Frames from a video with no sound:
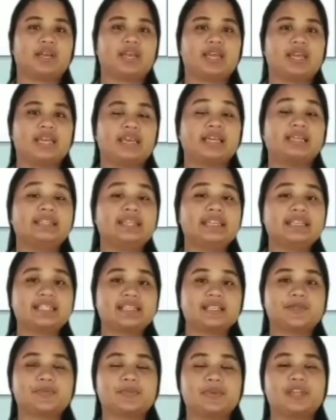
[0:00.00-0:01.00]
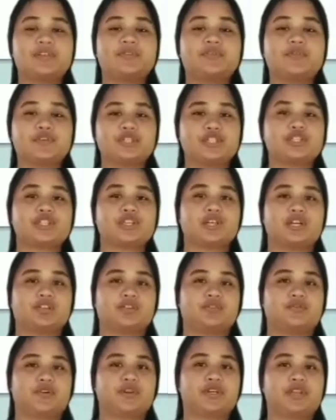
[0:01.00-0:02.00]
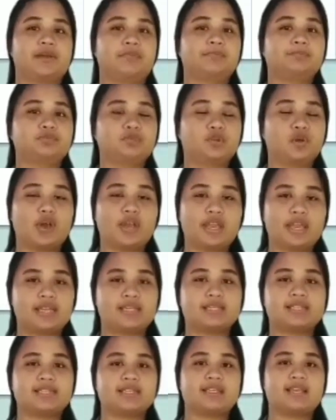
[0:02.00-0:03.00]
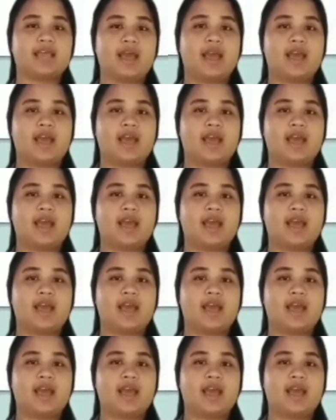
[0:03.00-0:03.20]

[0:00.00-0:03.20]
It is beneficial for the employees